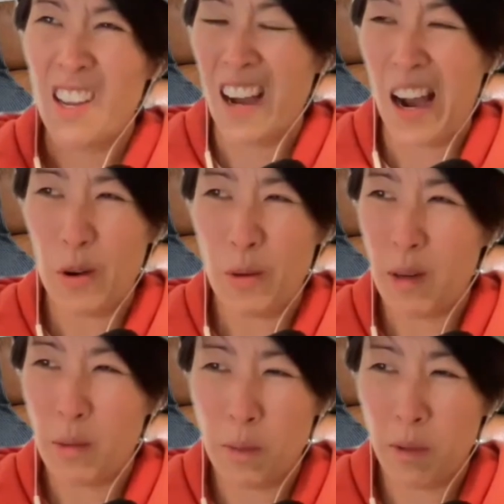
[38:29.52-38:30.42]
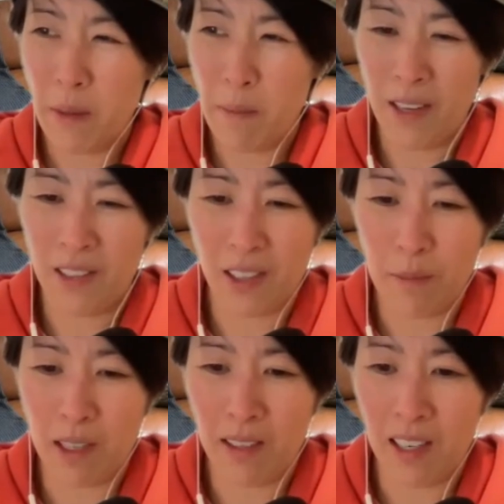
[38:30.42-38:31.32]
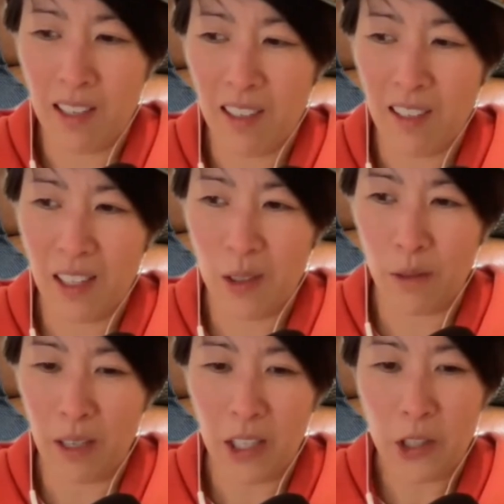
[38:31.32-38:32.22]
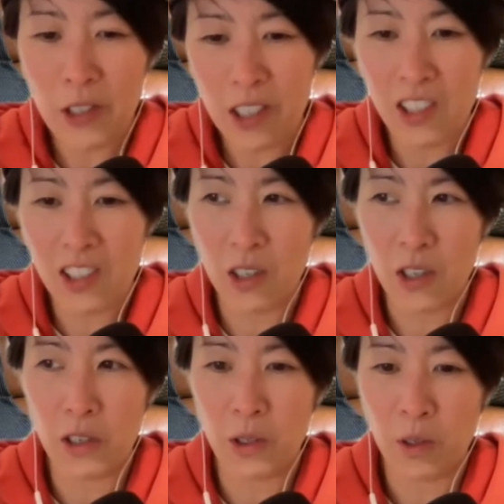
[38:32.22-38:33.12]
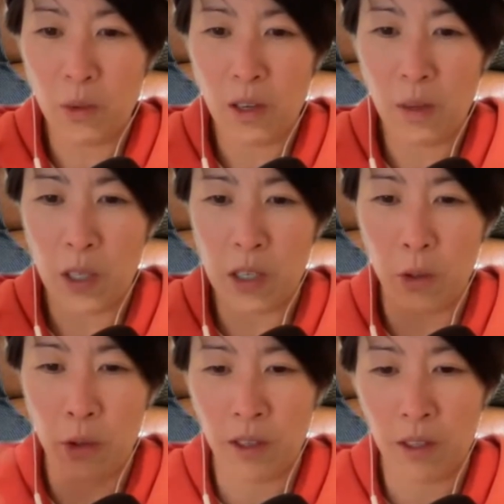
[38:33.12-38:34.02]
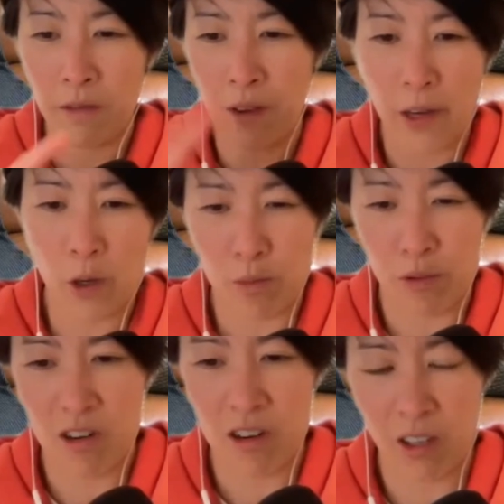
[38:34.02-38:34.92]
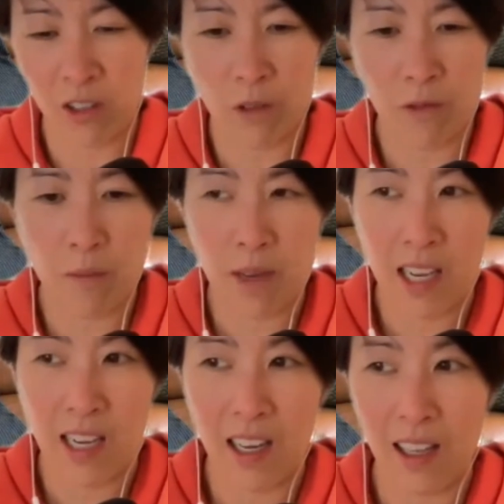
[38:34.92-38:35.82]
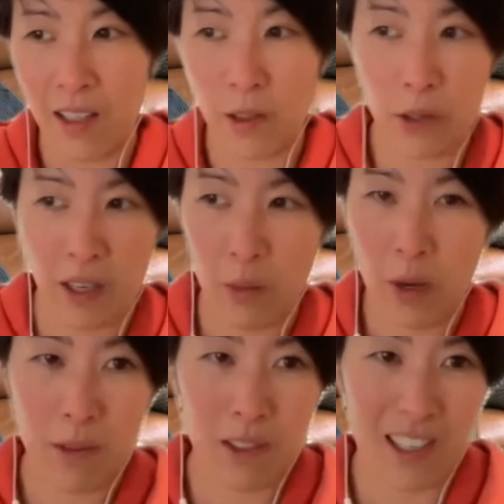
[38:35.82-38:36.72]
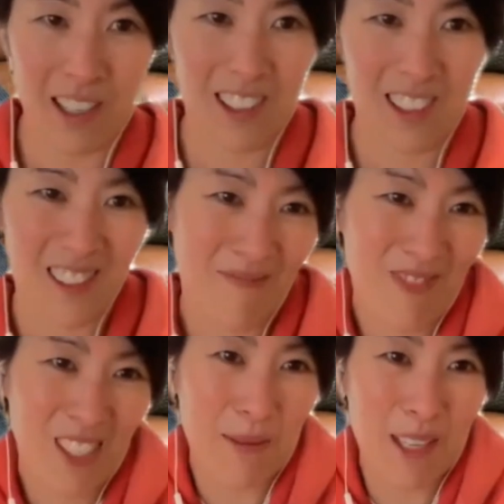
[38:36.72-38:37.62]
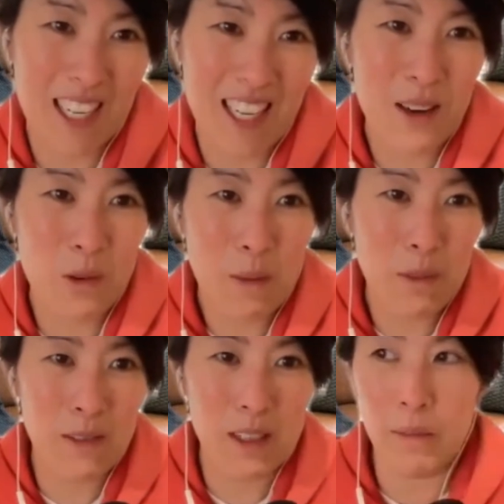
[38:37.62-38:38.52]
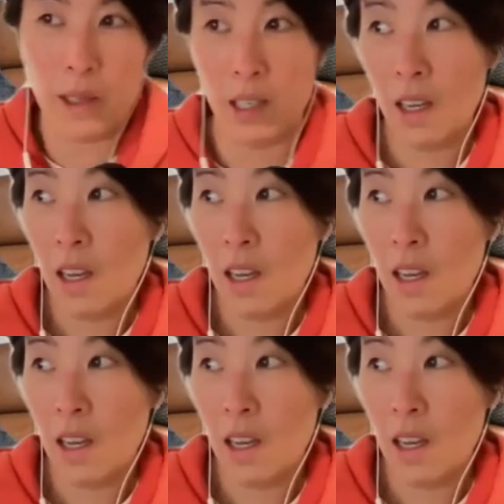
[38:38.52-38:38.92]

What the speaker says: I would probably pick something that is of interest to you when you look at the final product. So for me, I like looking at websites. So I'm like, yeah, web development.